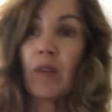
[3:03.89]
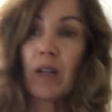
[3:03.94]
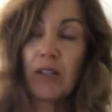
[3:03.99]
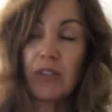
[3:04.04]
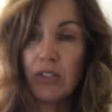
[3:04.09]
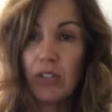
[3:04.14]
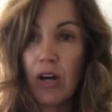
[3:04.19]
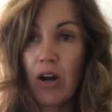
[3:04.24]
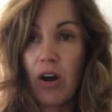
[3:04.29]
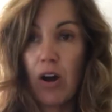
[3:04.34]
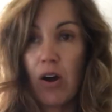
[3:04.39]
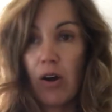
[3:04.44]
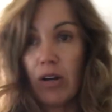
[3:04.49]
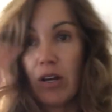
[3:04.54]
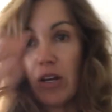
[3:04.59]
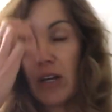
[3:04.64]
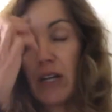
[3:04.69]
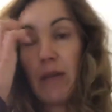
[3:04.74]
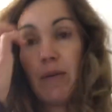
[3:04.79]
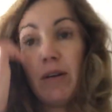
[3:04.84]
So
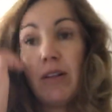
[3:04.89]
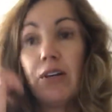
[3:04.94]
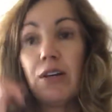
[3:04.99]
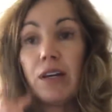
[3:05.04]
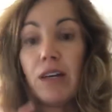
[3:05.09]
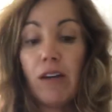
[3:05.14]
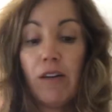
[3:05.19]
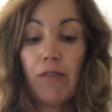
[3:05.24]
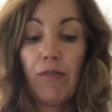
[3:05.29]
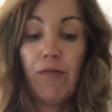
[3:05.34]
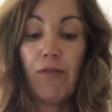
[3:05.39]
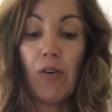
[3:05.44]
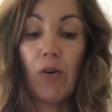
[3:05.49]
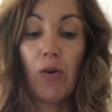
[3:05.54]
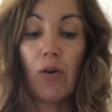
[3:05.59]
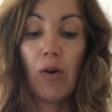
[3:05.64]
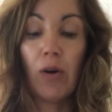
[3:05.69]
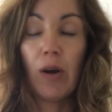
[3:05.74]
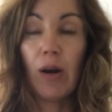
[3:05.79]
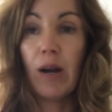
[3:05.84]
you're going to be looking
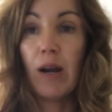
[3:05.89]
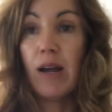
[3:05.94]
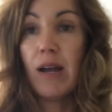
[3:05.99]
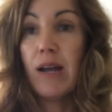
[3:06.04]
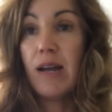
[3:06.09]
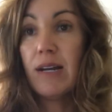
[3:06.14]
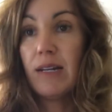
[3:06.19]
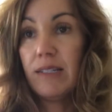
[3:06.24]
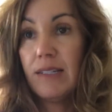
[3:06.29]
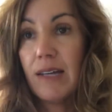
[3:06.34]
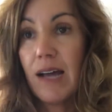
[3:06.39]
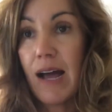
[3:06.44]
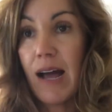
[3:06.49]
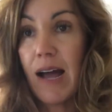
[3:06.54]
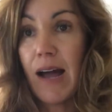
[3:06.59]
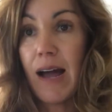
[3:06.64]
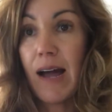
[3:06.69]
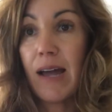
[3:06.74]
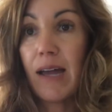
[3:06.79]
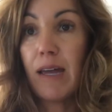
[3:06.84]
for
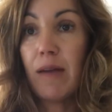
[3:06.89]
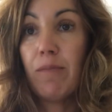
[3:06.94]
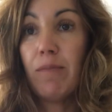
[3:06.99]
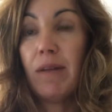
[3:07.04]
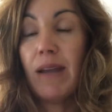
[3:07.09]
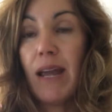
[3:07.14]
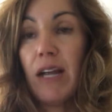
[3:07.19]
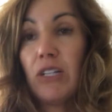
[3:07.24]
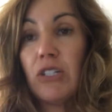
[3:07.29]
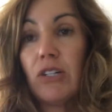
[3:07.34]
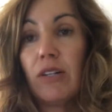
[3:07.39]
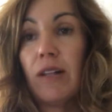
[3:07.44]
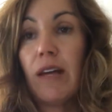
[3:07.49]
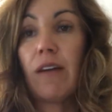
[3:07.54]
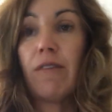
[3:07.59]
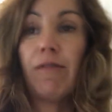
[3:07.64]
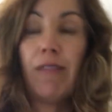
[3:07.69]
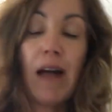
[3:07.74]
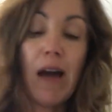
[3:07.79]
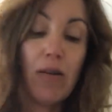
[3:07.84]
time, nature,
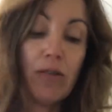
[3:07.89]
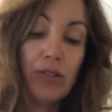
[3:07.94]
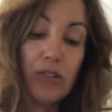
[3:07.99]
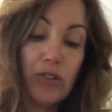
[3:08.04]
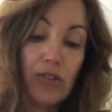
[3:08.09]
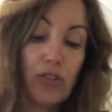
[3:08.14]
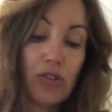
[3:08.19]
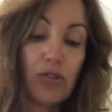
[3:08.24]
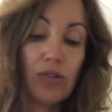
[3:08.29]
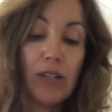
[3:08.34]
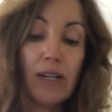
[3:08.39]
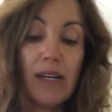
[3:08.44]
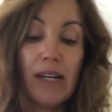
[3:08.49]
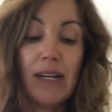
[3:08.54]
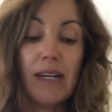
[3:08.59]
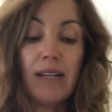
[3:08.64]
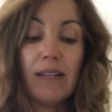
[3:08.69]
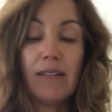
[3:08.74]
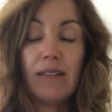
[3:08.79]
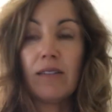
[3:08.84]
like flowers and
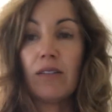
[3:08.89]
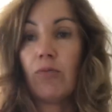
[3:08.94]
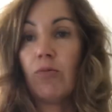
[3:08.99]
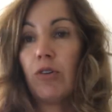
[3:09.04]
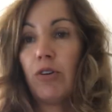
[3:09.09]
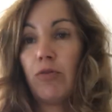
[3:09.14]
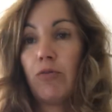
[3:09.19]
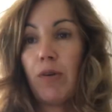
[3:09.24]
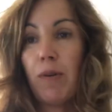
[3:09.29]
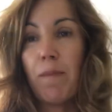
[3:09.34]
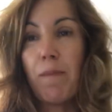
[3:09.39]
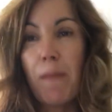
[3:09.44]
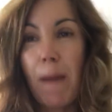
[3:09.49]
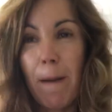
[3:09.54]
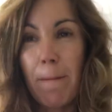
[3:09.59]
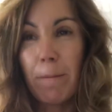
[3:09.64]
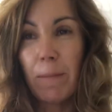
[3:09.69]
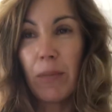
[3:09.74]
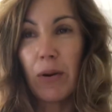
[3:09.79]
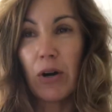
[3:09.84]
trees, the word
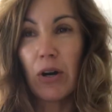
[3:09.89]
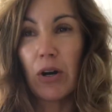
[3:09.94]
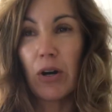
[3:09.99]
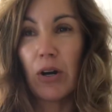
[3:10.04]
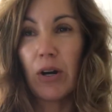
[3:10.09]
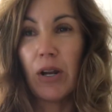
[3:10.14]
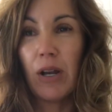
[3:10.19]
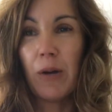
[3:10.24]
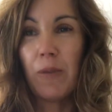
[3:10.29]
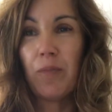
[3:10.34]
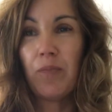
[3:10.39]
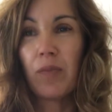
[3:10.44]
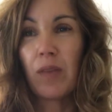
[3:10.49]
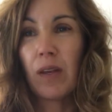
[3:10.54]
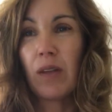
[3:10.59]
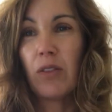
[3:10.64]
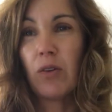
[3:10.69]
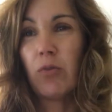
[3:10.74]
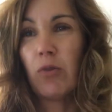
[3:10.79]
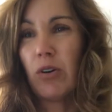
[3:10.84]
remembered,
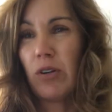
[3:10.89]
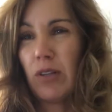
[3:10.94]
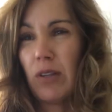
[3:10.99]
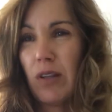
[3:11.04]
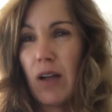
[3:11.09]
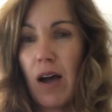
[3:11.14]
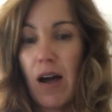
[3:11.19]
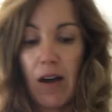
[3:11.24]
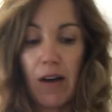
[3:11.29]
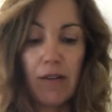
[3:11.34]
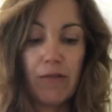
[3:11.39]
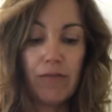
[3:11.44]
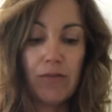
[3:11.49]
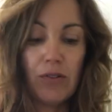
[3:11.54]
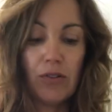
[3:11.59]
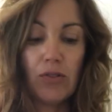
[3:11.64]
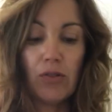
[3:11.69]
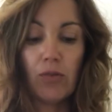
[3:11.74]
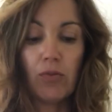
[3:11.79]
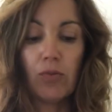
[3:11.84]
the word loved,
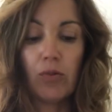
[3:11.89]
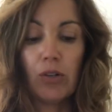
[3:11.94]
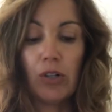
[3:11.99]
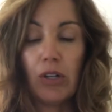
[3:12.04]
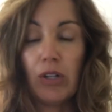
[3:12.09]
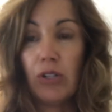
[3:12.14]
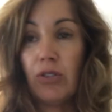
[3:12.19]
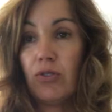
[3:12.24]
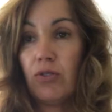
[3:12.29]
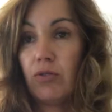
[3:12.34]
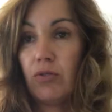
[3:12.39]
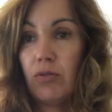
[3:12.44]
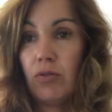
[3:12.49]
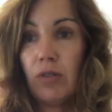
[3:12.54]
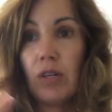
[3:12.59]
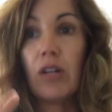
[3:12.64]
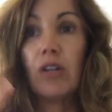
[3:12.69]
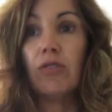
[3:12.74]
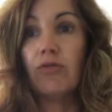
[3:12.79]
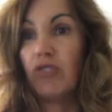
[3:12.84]
the word,
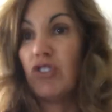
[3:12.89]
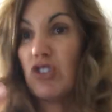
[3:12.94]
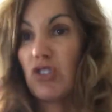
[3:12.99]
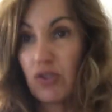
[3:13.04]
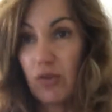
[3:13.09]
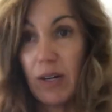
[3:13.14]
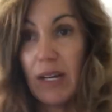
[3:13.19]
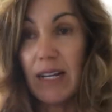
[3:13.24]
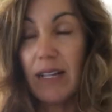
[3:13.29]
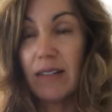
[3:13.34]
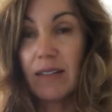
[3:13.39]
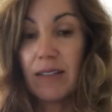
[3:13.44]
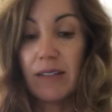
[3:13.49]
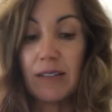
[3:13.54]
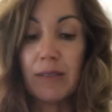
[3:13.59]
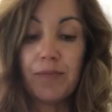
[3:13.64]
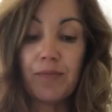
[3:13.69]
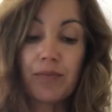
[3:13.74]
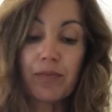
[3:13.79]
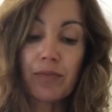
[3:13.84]
streets,
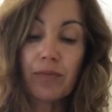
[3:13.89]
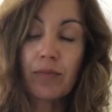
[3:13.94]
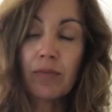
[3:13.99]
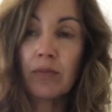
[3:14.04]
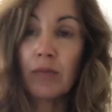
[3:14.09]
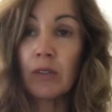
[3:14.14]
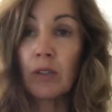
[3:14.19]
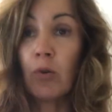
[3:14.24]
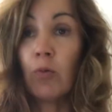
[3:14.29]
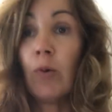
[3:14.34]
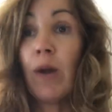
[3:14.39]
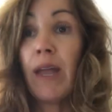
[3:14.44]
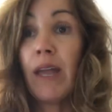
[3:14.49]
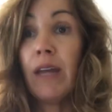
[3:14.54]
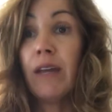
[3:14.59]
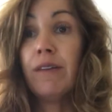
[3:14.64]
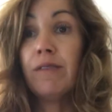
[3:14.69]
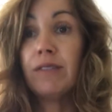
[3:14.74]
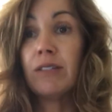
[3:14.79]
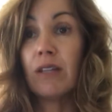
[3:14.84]

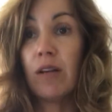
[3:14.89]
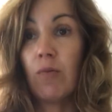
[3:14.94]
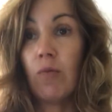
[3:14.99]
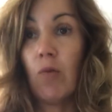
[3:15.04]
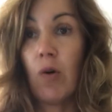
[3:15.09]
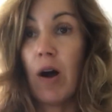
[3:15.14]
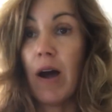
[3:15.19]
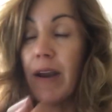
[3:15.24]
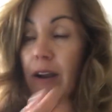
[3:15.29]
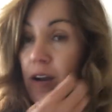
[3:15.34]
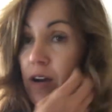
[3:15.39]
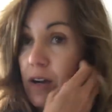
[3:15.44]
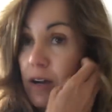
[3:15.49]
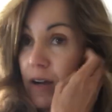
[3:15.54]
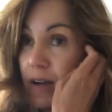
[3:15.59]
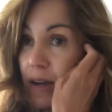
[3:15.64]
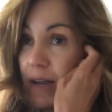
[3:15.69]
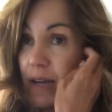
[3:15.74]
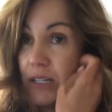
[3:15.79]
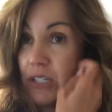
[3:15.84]
waves and water,
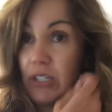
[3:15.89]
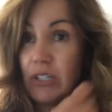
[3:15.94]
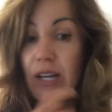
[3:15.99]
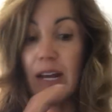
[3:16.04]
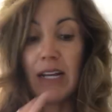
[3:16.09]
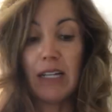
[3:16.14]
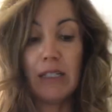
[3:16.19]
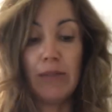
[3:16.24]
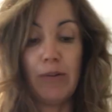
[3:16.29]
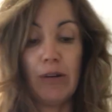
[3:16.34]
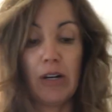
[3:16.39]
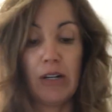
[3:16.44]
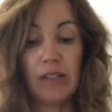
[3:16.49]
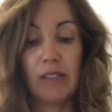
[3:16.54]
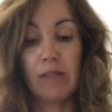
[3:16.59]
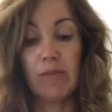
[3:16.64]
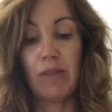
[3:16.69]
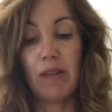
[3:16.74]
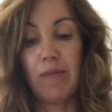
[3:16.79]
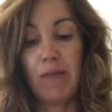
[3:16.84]
and Shakespeare are
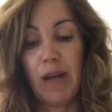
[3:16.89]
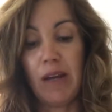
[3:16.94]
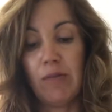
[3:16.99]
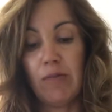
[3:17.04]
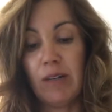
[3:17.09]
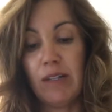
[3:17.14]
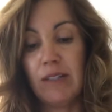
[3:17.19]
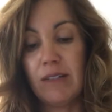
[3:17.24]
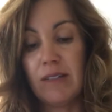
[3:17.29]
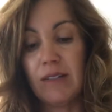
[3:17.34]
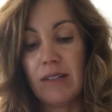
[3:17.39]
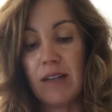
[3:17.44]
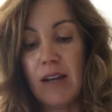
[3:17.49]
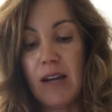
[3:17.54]
some of the main ones.